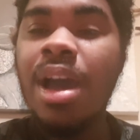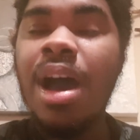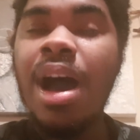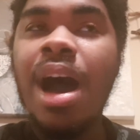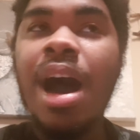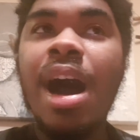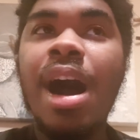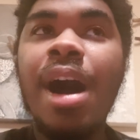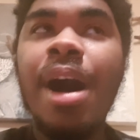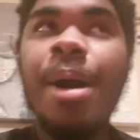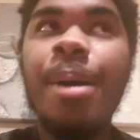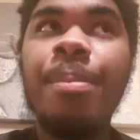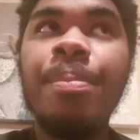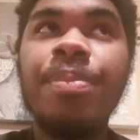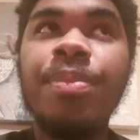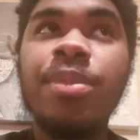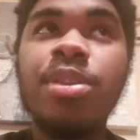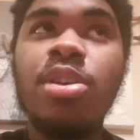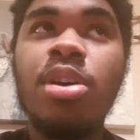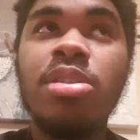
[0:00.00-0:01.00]

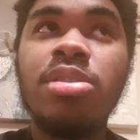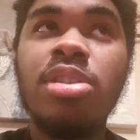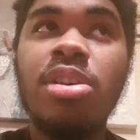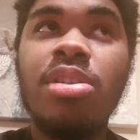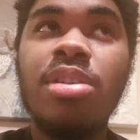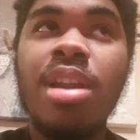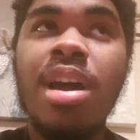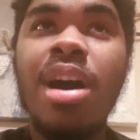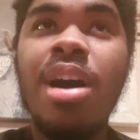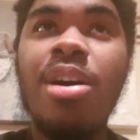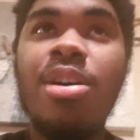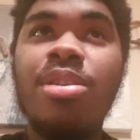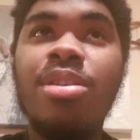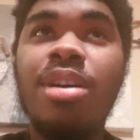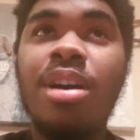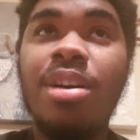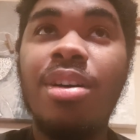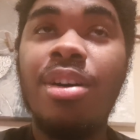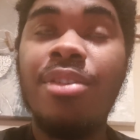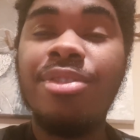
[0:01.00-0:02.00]
So now,
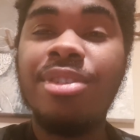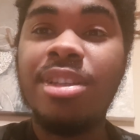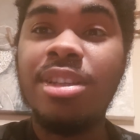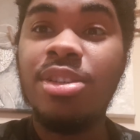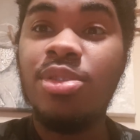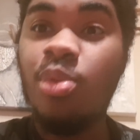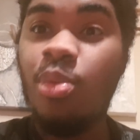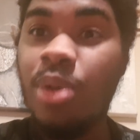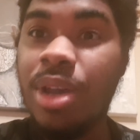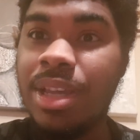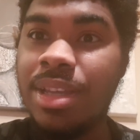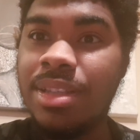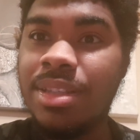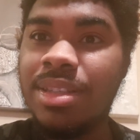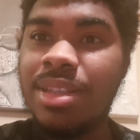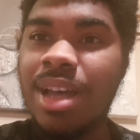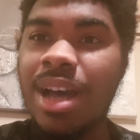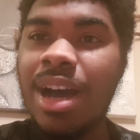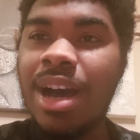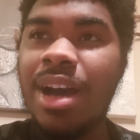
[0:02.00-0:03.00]
obviously, the wings
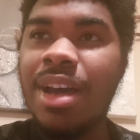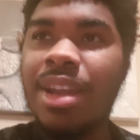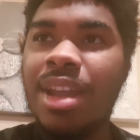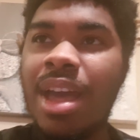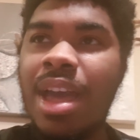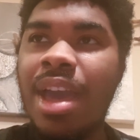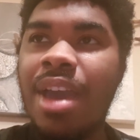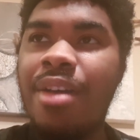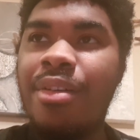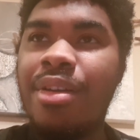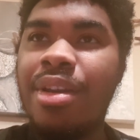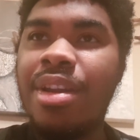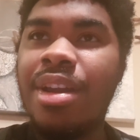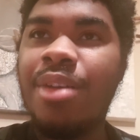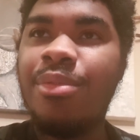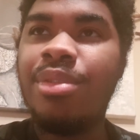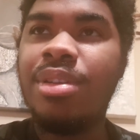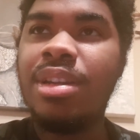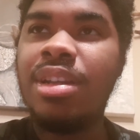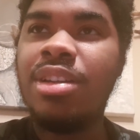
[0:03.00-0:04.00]
are the area that
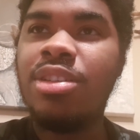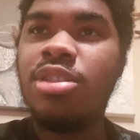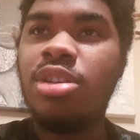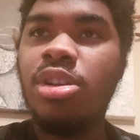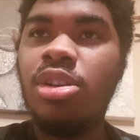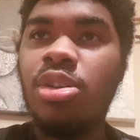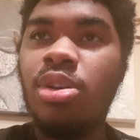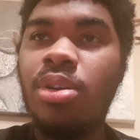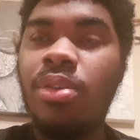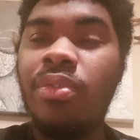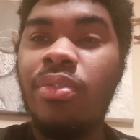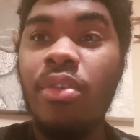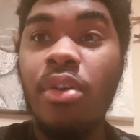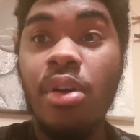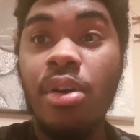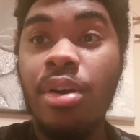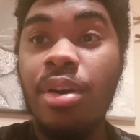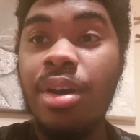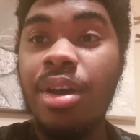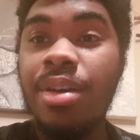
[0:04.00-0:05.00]
we need to look
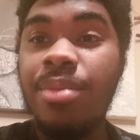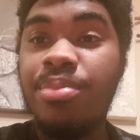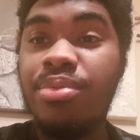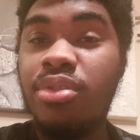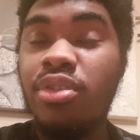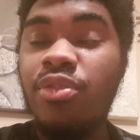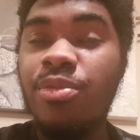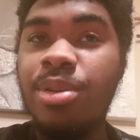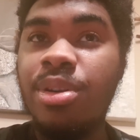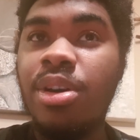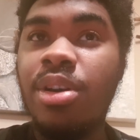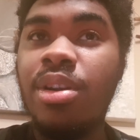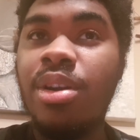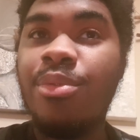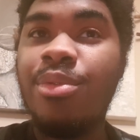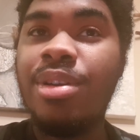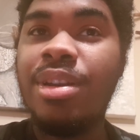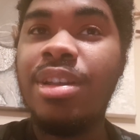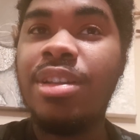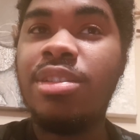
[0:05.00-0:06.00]
for improvement on, that
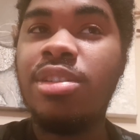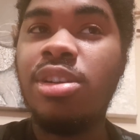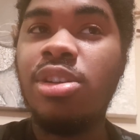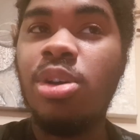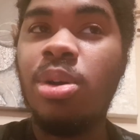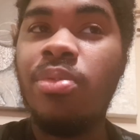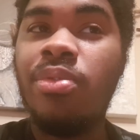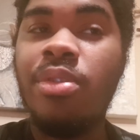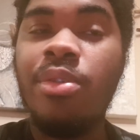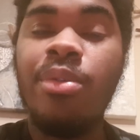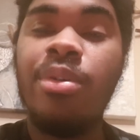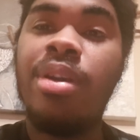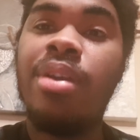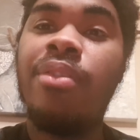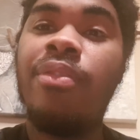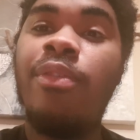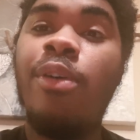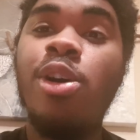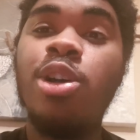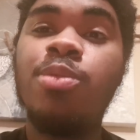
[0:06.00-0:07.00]
we need to look for
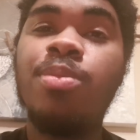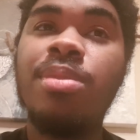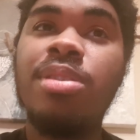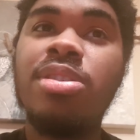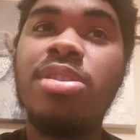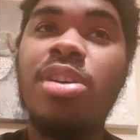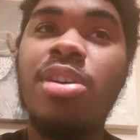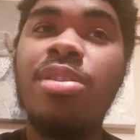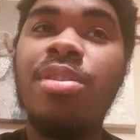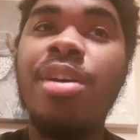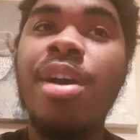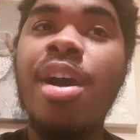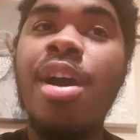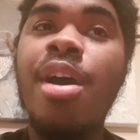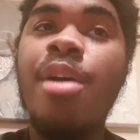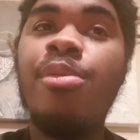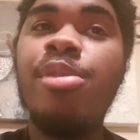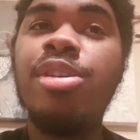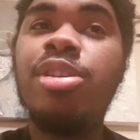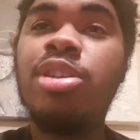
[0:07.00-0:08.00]
reinforcements on,
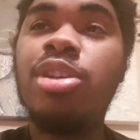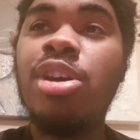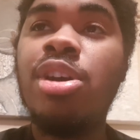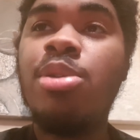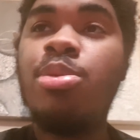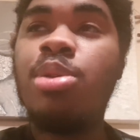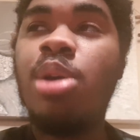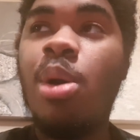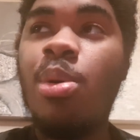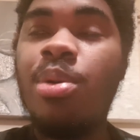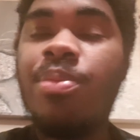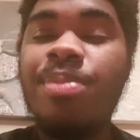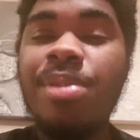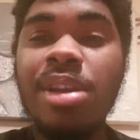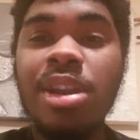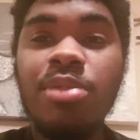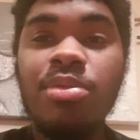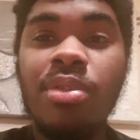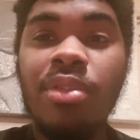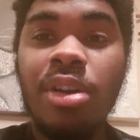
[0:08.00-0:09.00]
which, we've been
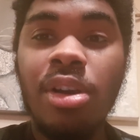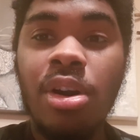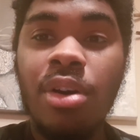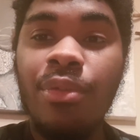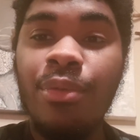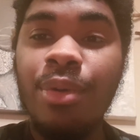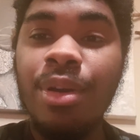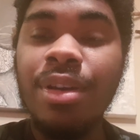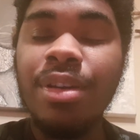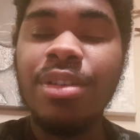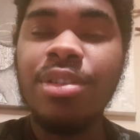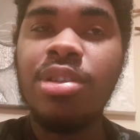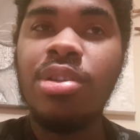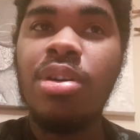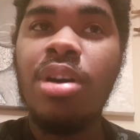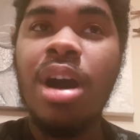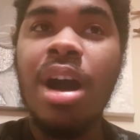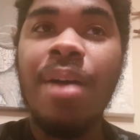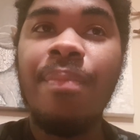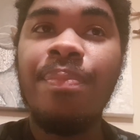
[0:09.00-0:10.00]
linked with a lot of wingers, so
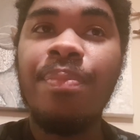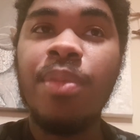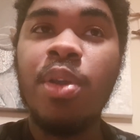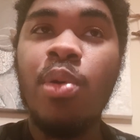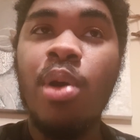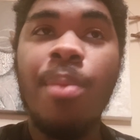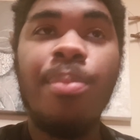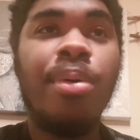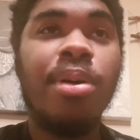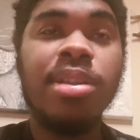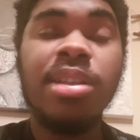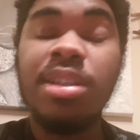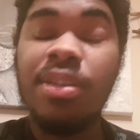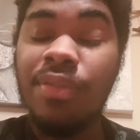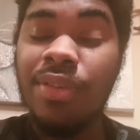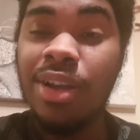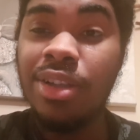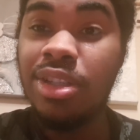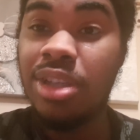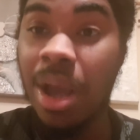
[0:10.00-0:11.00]
I'm quite positive,
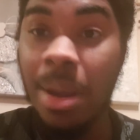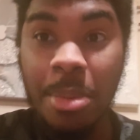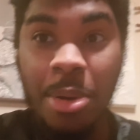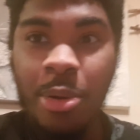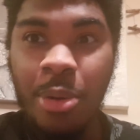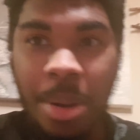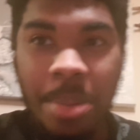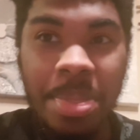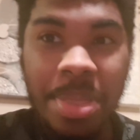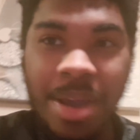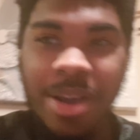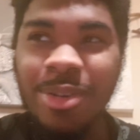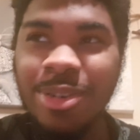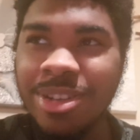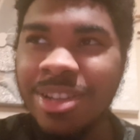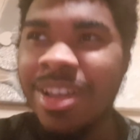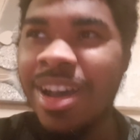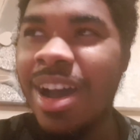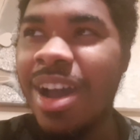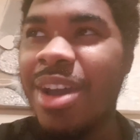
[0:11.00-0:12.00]
actually. It
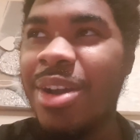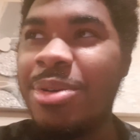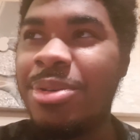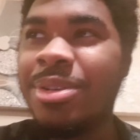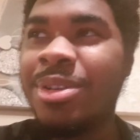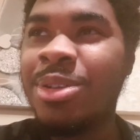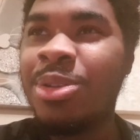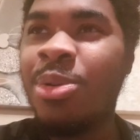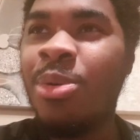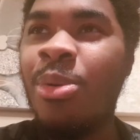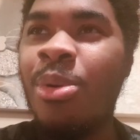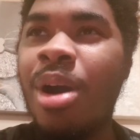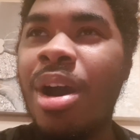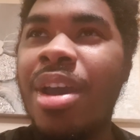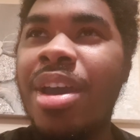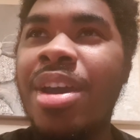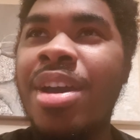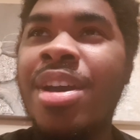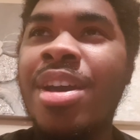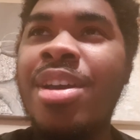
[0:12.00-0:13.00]
was just
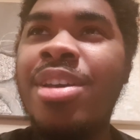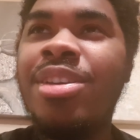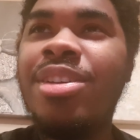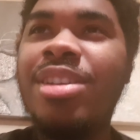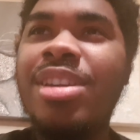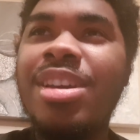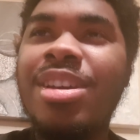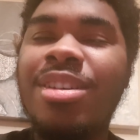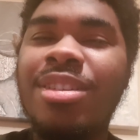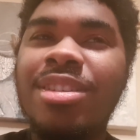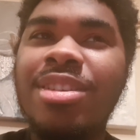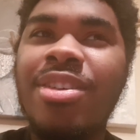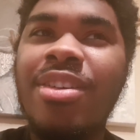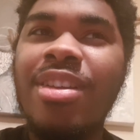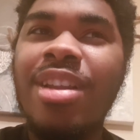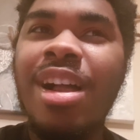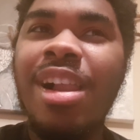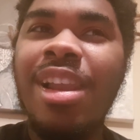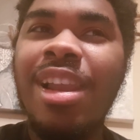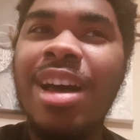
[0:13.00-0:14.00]
quite unique, considering
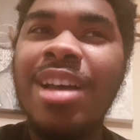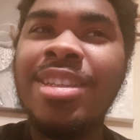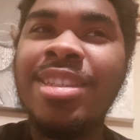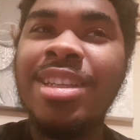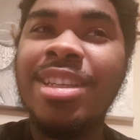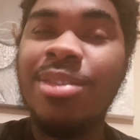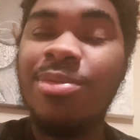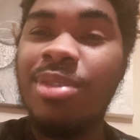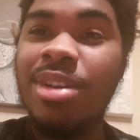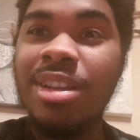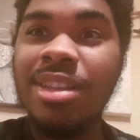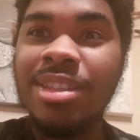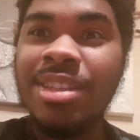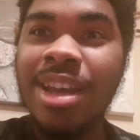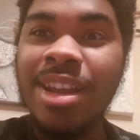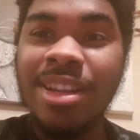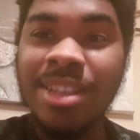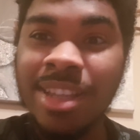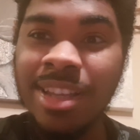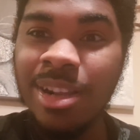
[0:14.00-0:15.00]
that last season we didn't sign
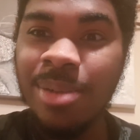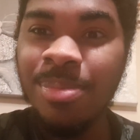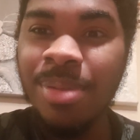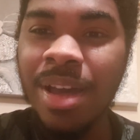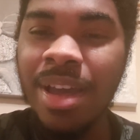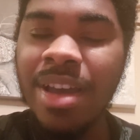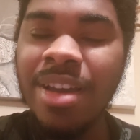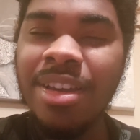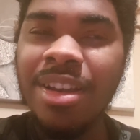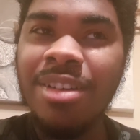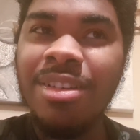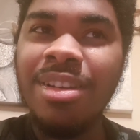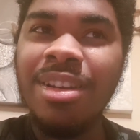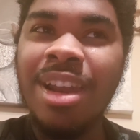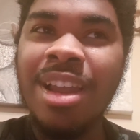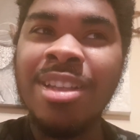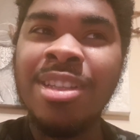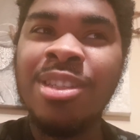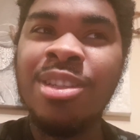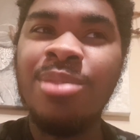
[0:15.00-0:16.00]
a single player.
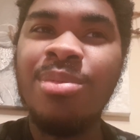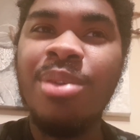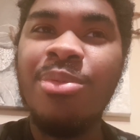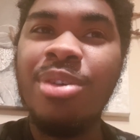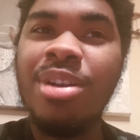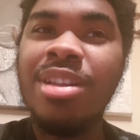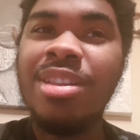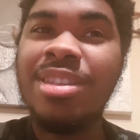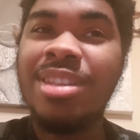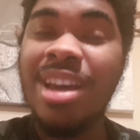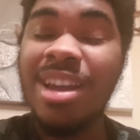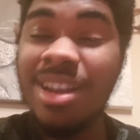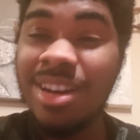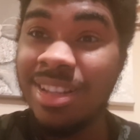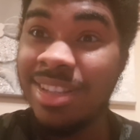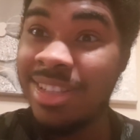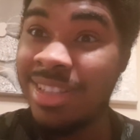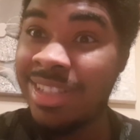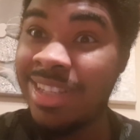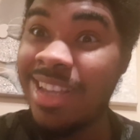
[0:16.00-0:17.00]
Last summer we didn't sign a
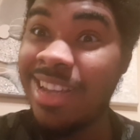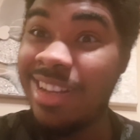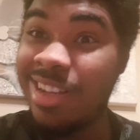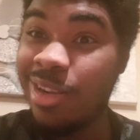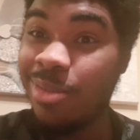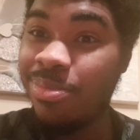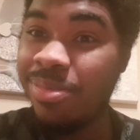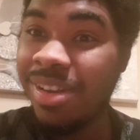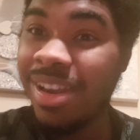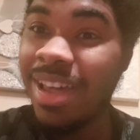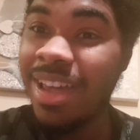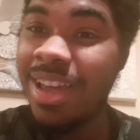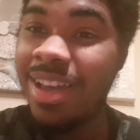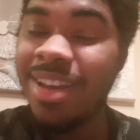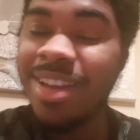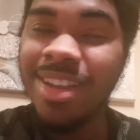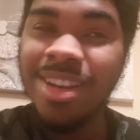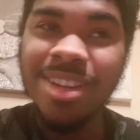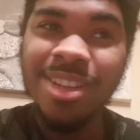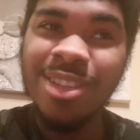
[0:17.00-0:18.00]
single player
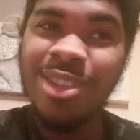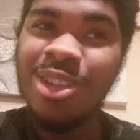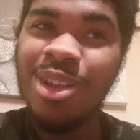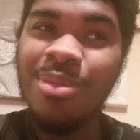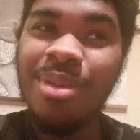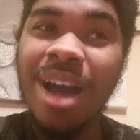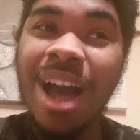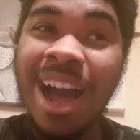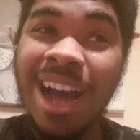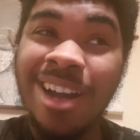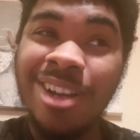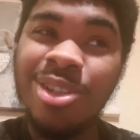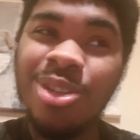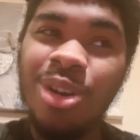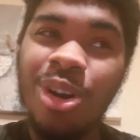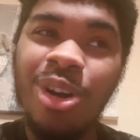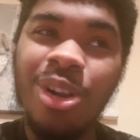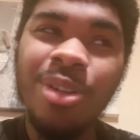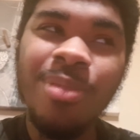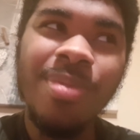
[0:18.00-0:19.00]
in the summer at
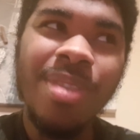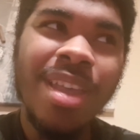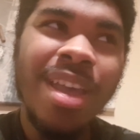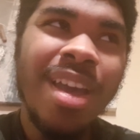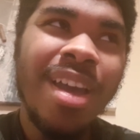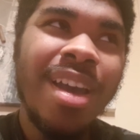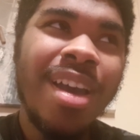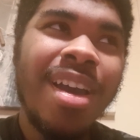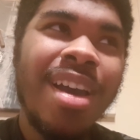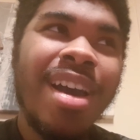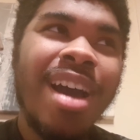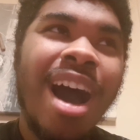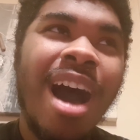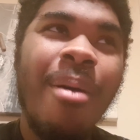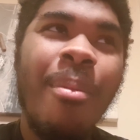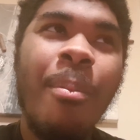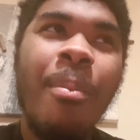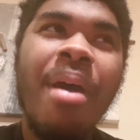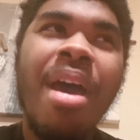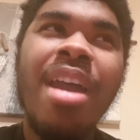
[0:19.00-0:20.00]
all,
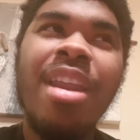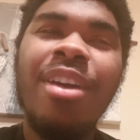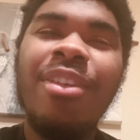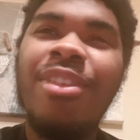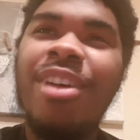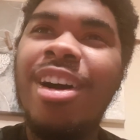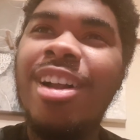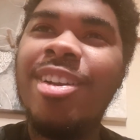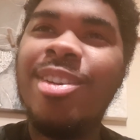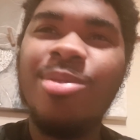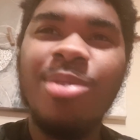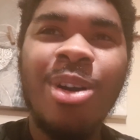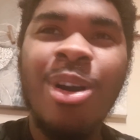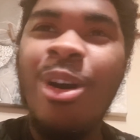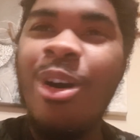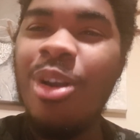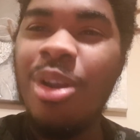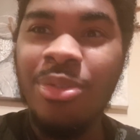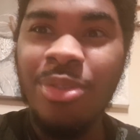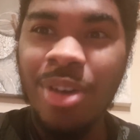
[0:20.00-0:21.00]
and many fans were
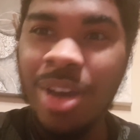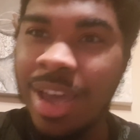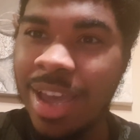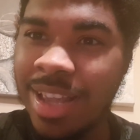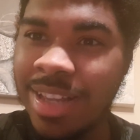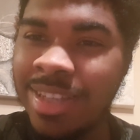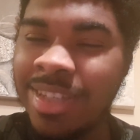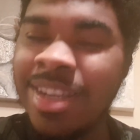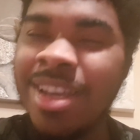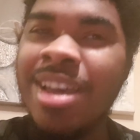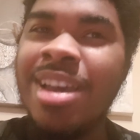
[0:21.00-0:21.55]
calling for heads.